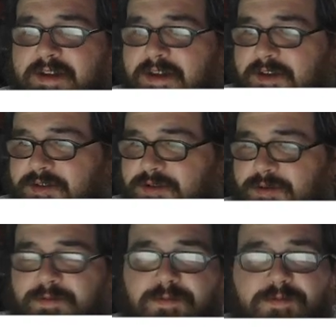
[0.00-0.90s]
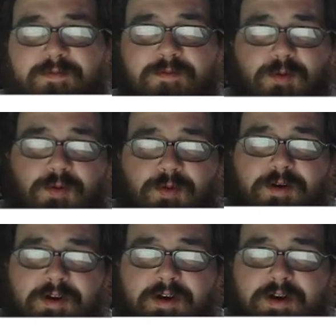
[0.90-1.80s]
So
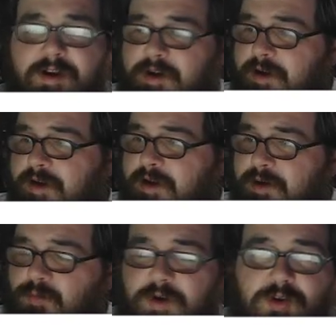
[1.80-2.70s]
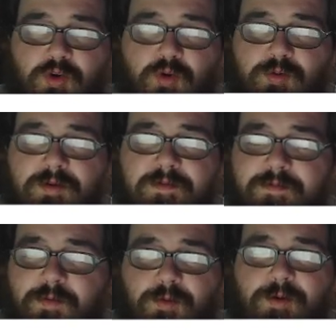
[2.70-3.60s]
4, 1/4 of
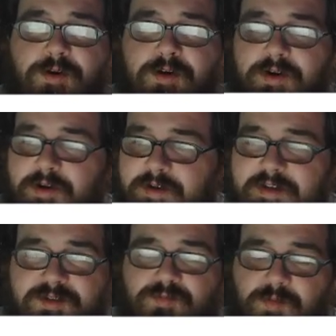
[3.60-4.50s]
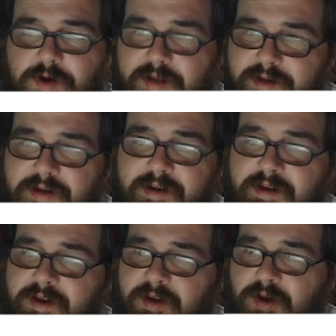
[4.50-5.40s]
4 is 1.
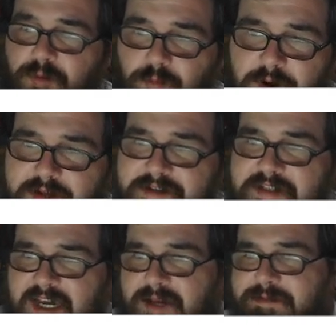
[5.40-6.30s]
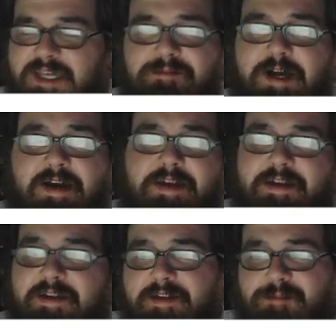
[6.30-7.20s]
1 times MI,
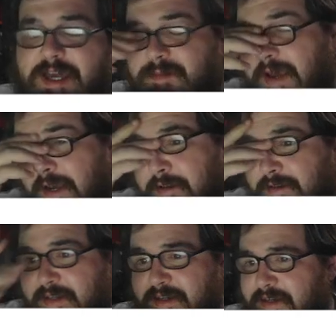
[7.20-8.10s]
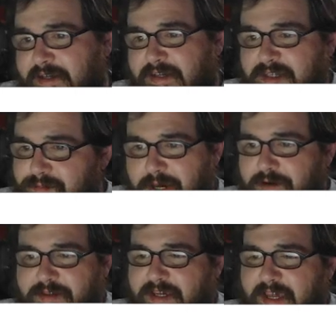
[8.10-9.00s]
mathematically, it doesn't matter.
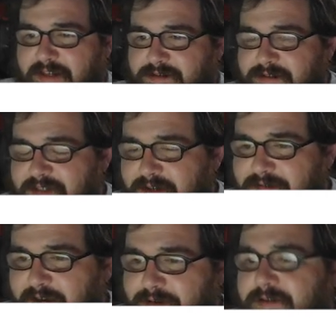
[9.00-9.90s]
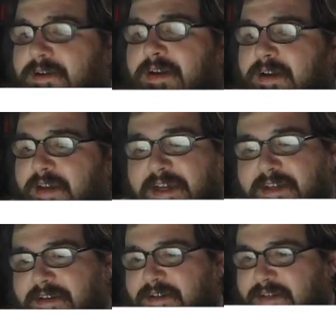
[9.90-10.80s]
They cancel itself out.
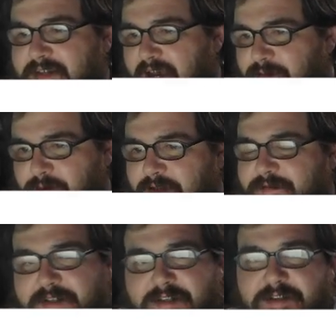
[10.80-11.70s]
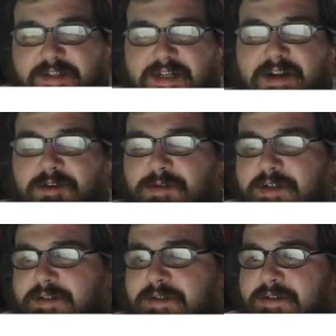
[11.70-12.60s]
It's not relevant to the entire
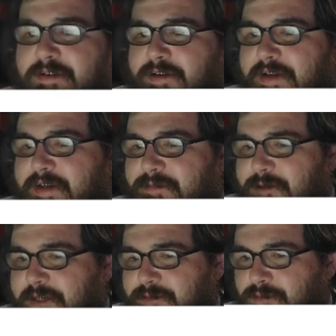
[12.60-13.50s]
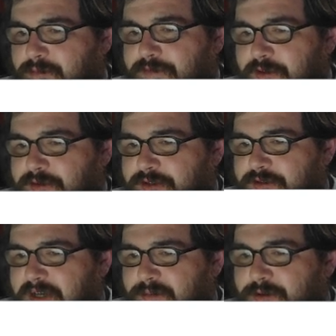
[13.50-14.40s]
equation. Okay, you could remove those two
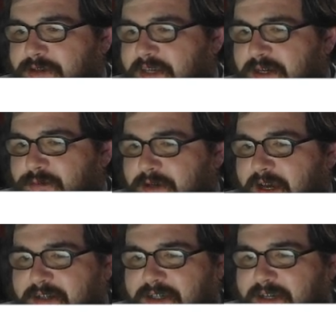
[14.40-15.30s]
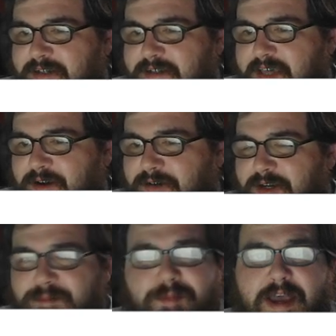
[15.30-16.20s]
numbers and it would not change the
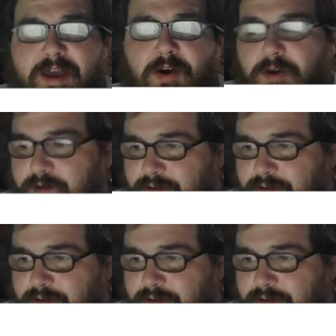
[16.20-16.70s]
outcome at all.